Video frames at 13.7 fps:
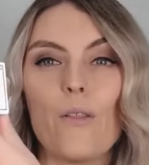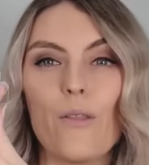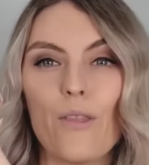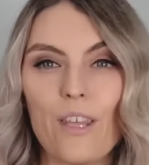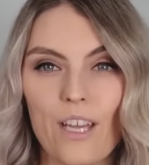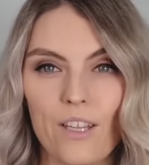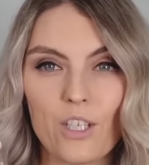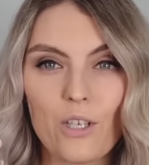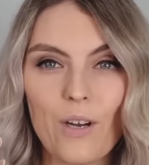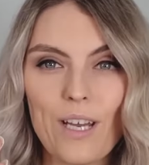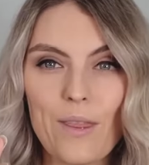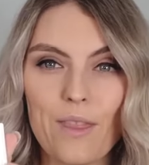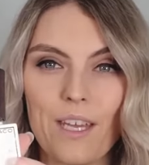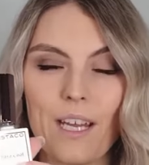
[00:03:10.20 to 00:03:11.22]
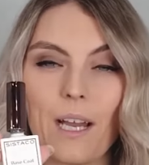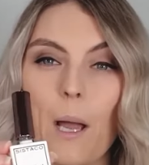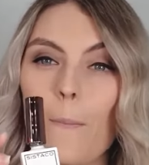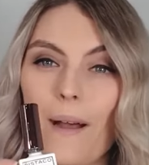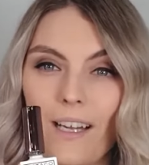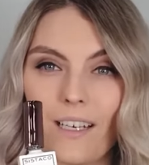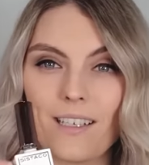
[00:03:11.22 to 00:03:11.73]
The other great thing
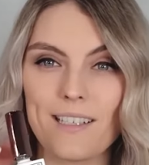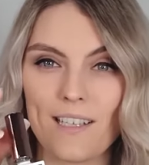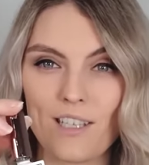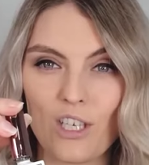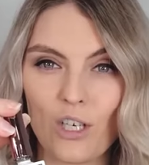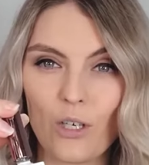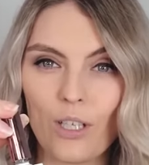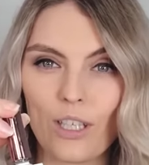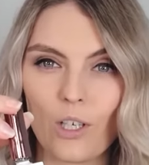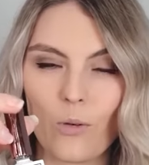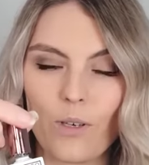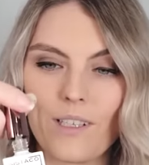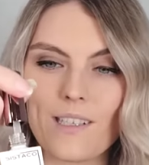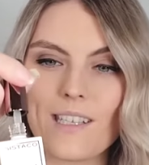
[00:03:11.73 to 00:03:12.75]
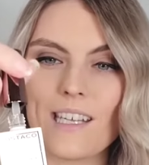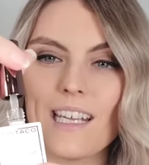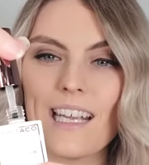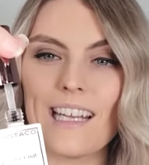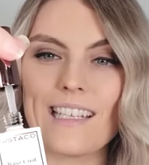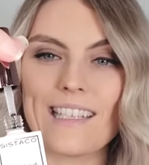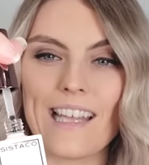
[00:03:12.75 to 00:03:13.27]
about our Sistaco liquids
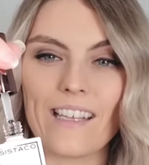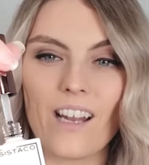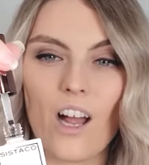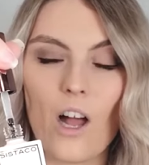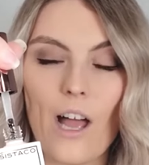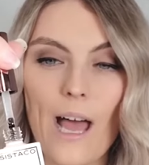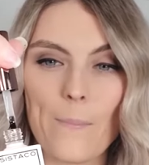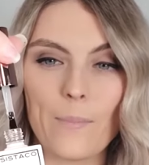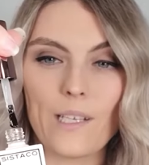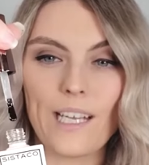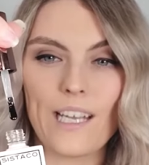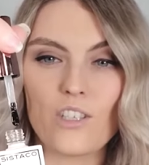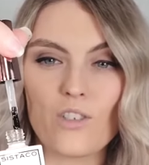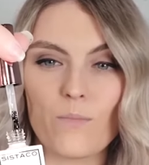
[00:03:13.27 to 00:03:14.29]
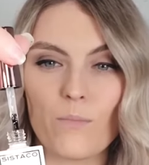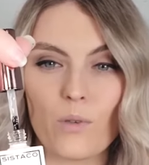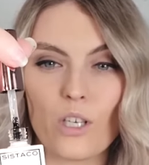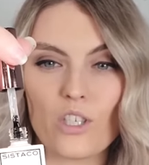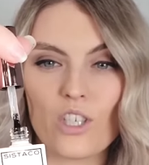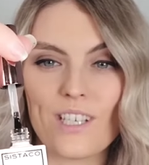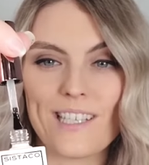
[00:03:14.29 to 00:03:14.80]
is that our application
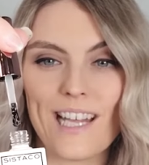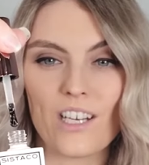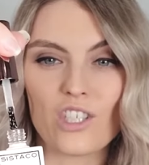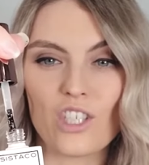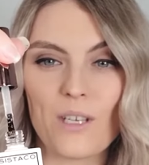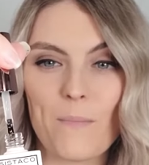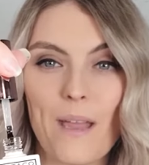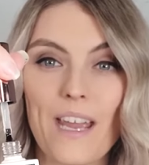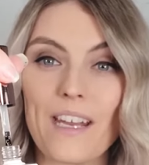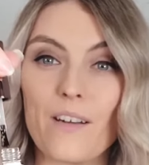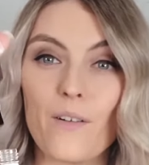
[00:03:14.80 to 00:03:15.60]
brush is actually made